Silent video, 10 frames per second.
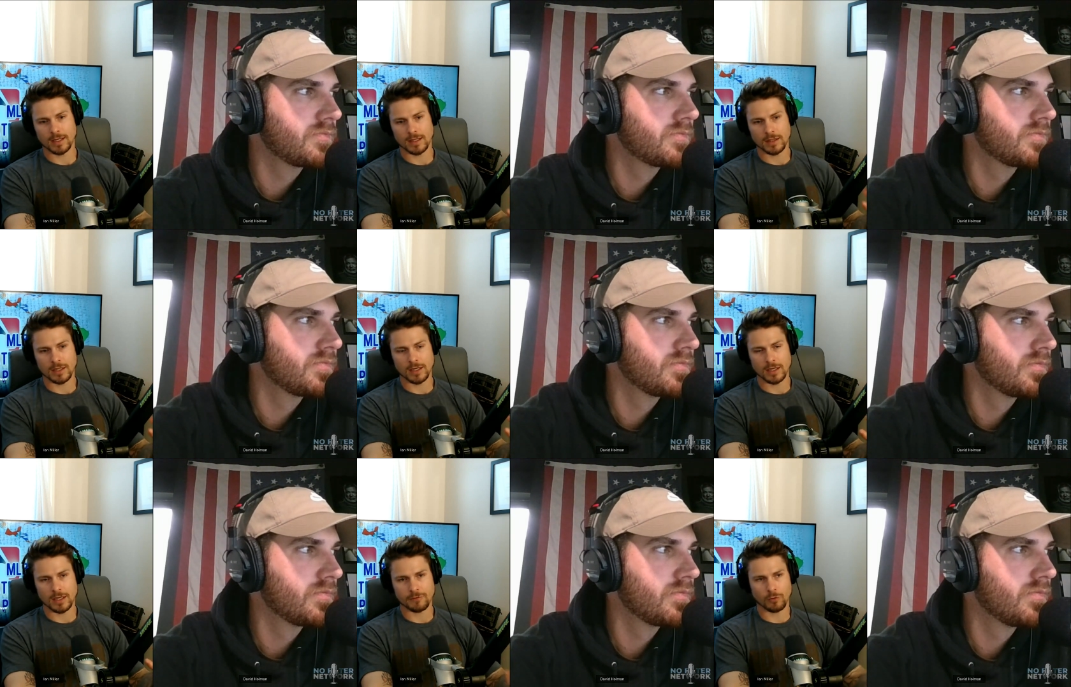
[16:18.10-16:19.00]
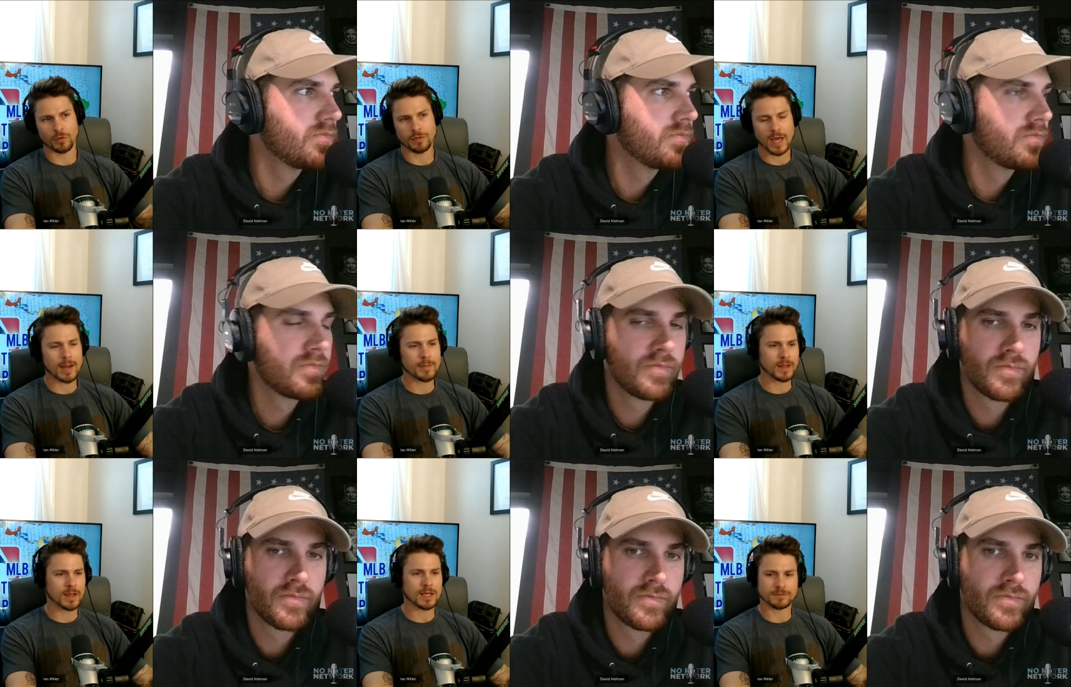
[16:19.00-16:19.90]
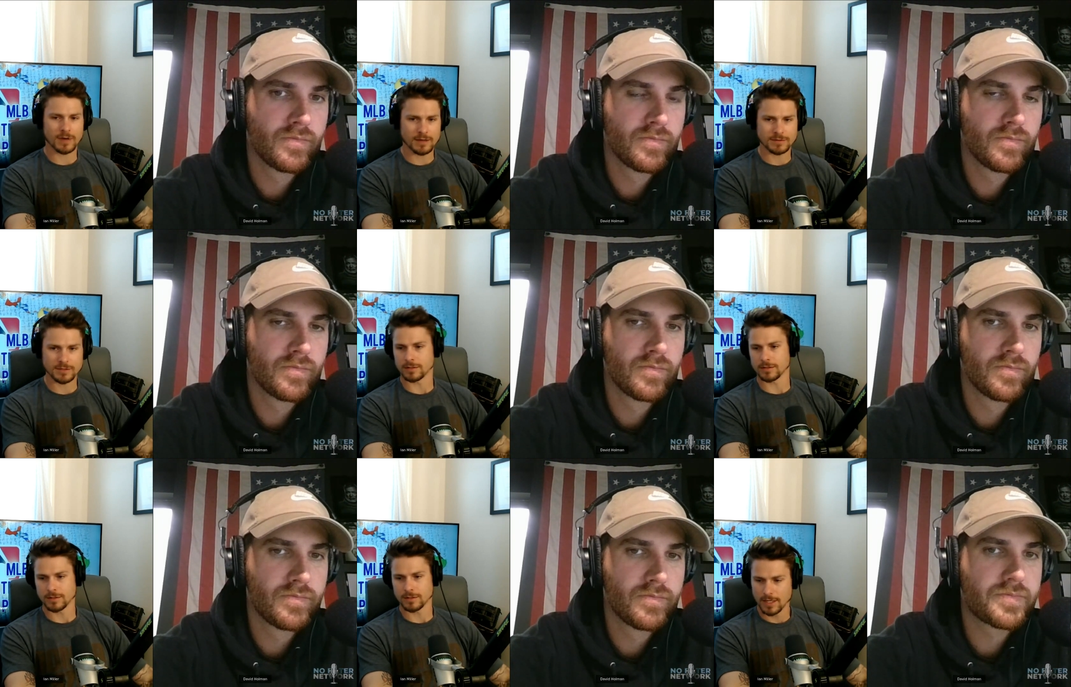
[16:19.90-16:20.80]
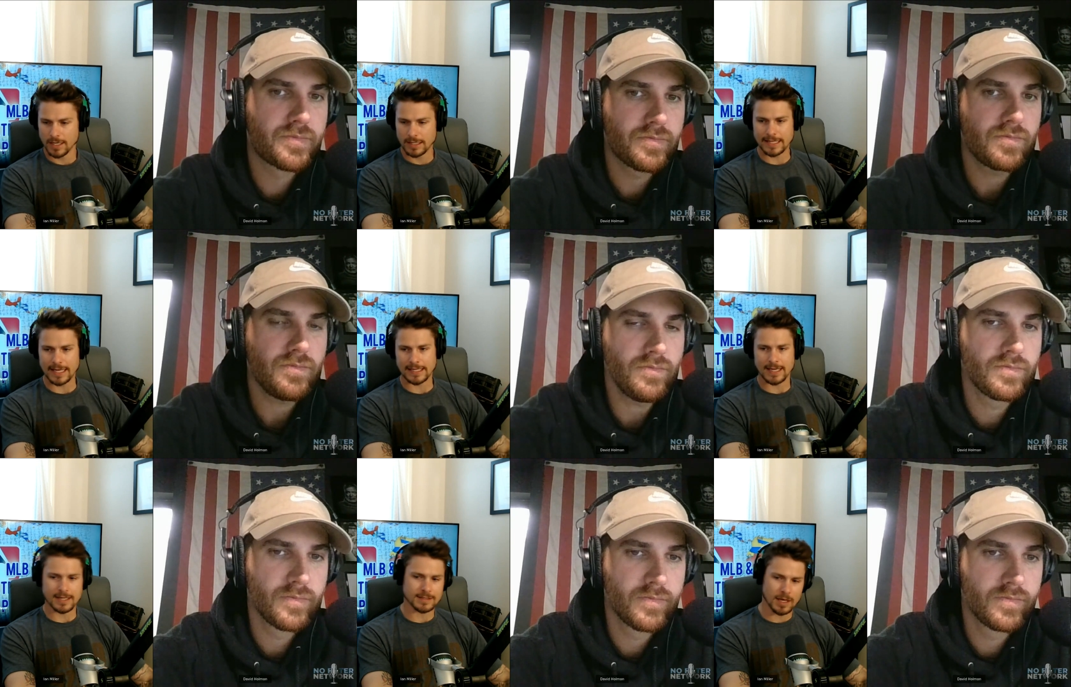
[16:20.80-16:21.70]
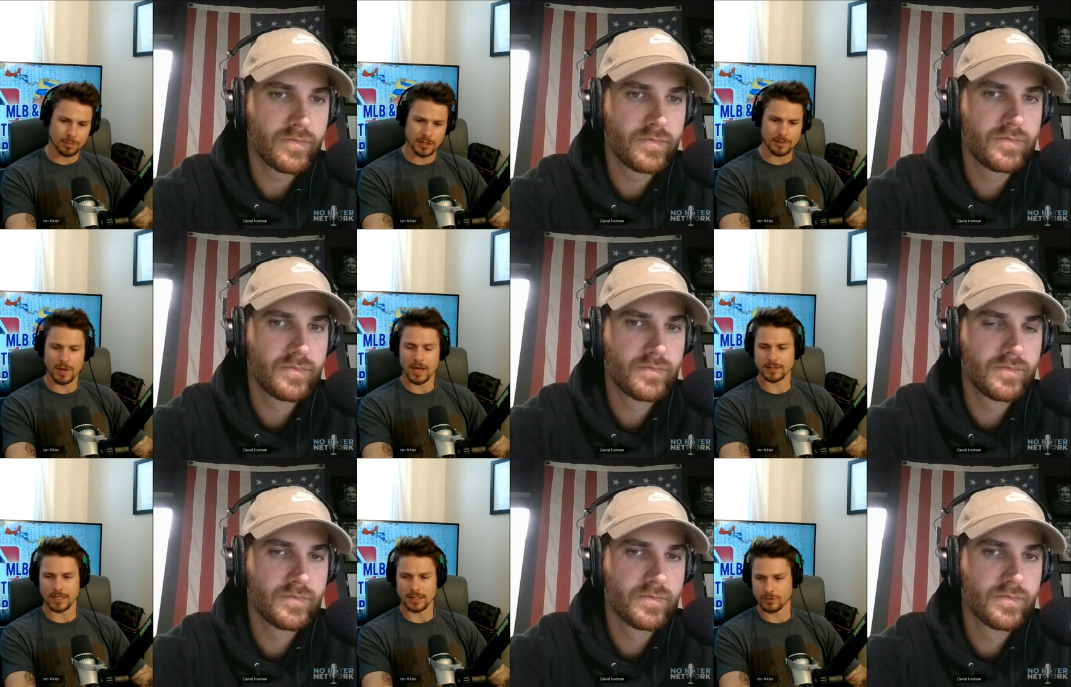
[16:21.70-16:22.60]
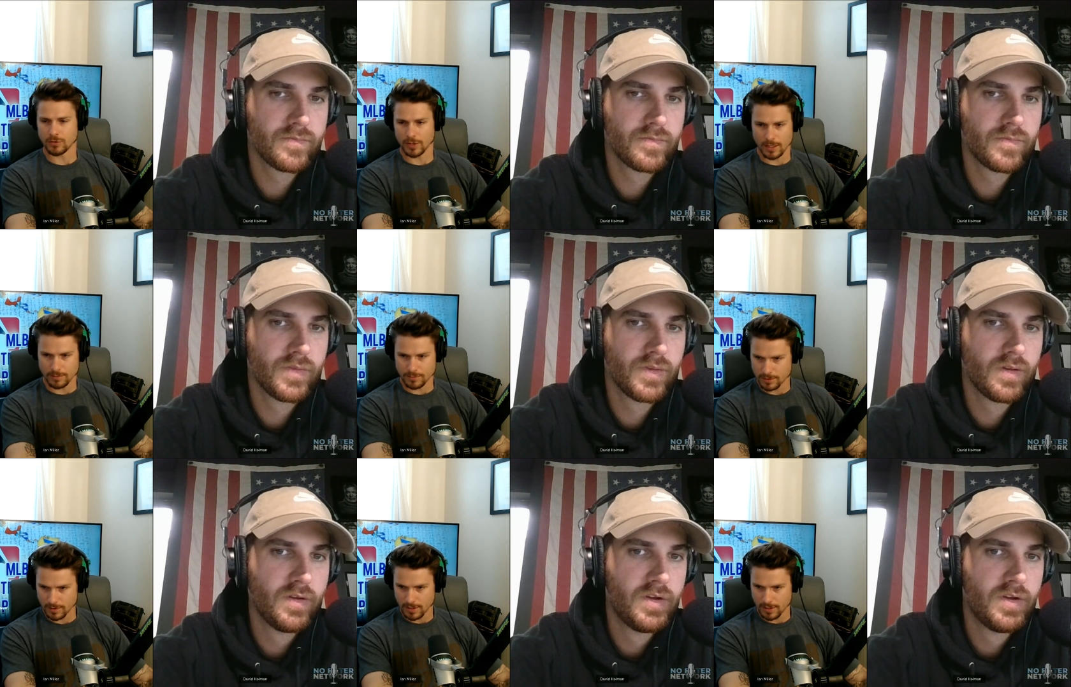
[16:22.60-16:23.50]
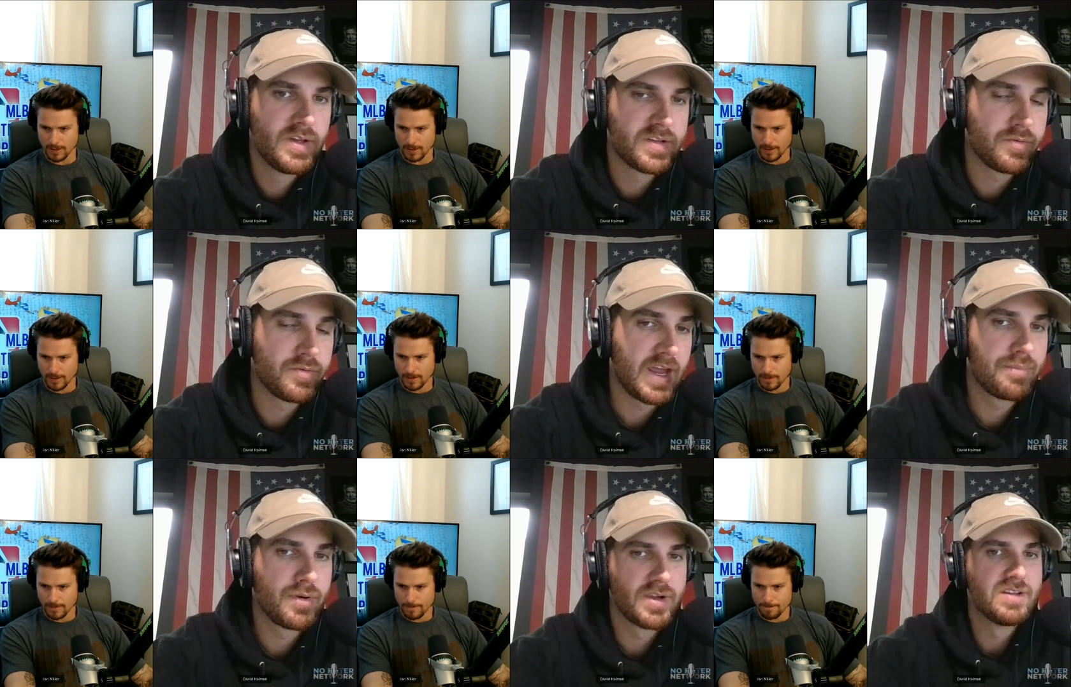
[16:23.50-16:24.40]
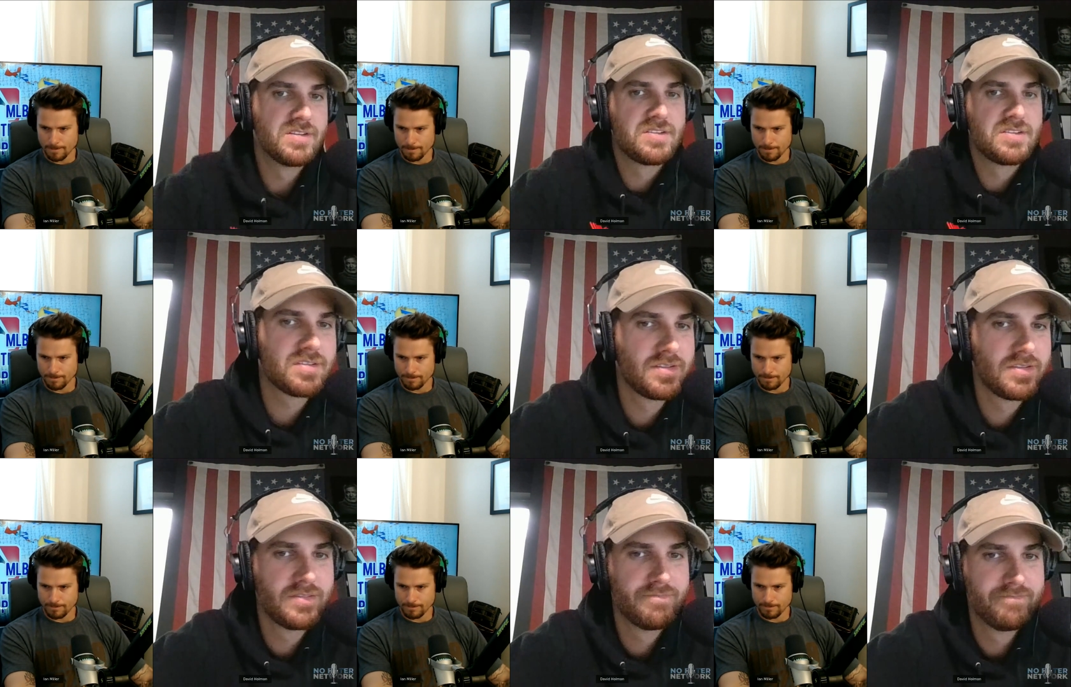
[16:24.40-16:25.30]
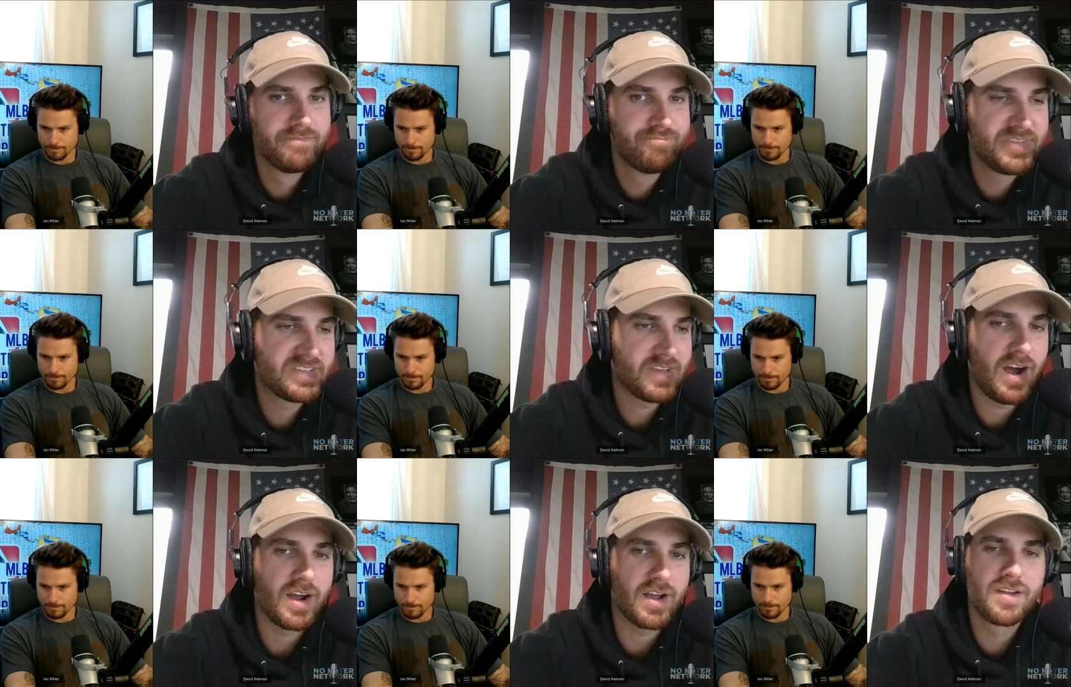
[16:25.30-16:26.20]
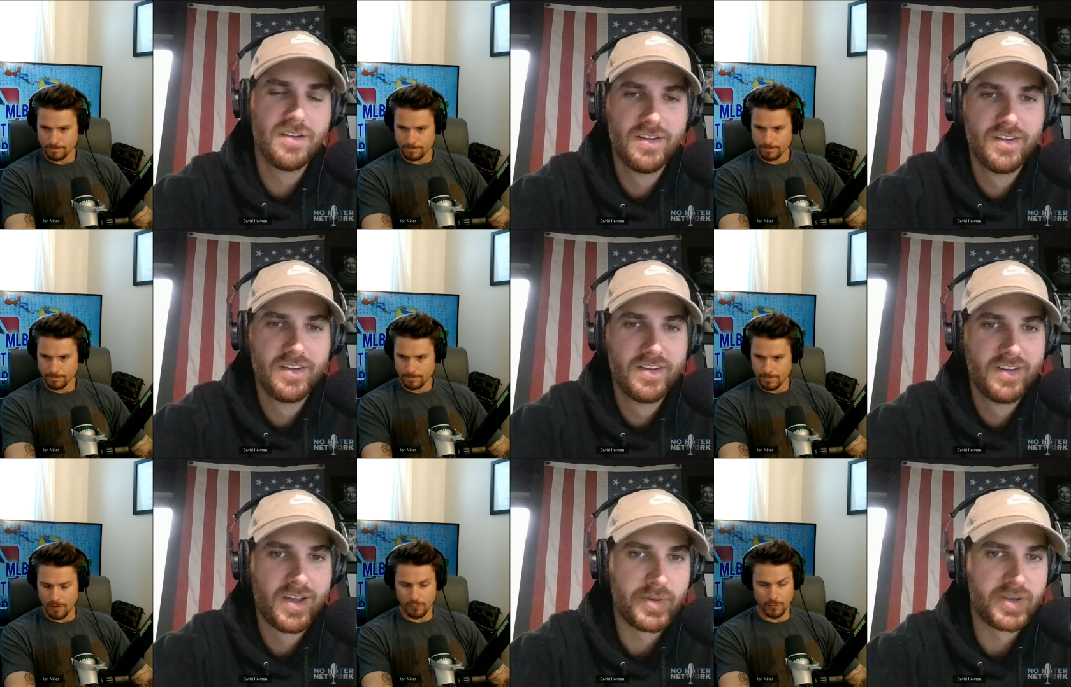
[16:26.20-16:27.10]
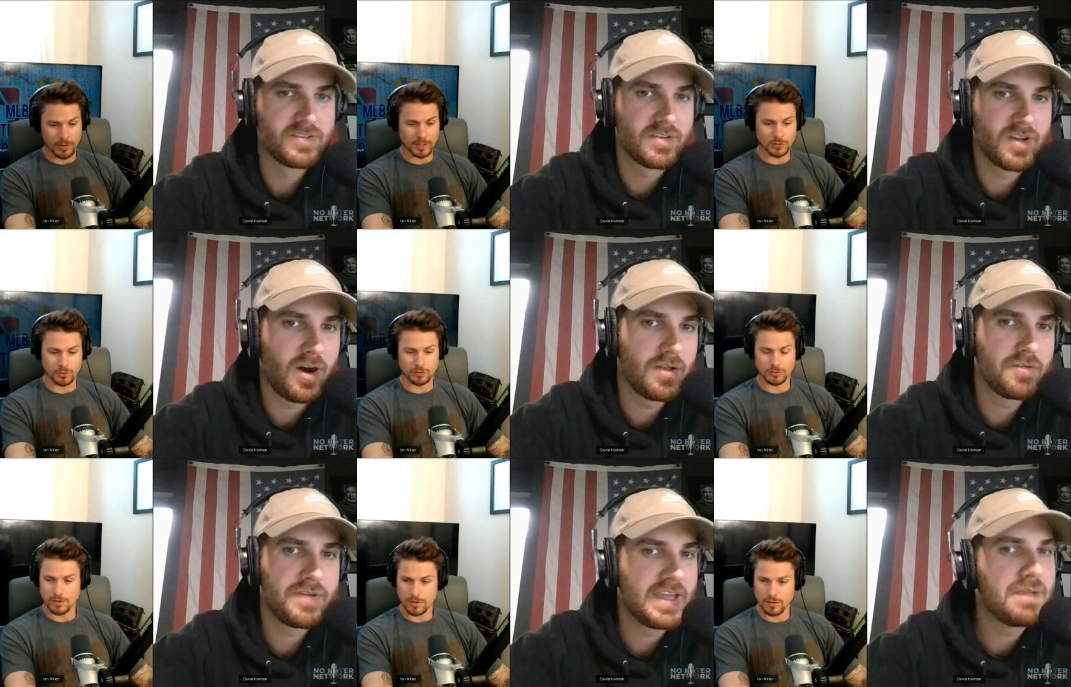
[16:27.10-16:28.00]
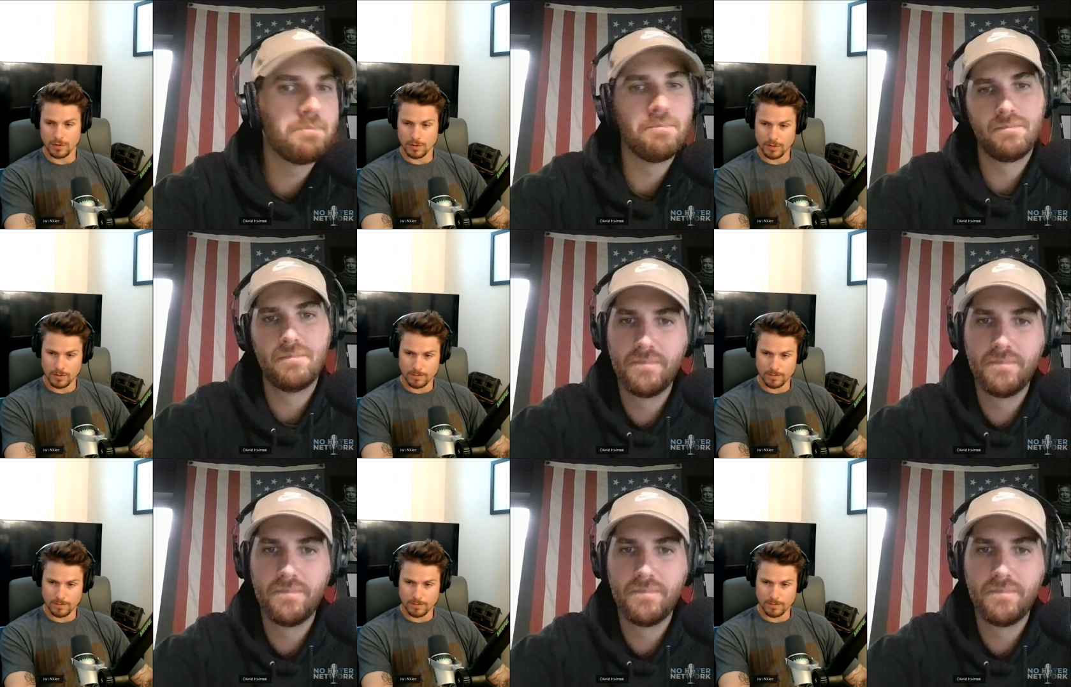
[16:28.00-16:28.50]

Speaker 1: the fourth time in the last five seasons that he has not played past 82 games.
Speaker 2: That's really hampering his stock everything, I mean, dude. Hall of Fame,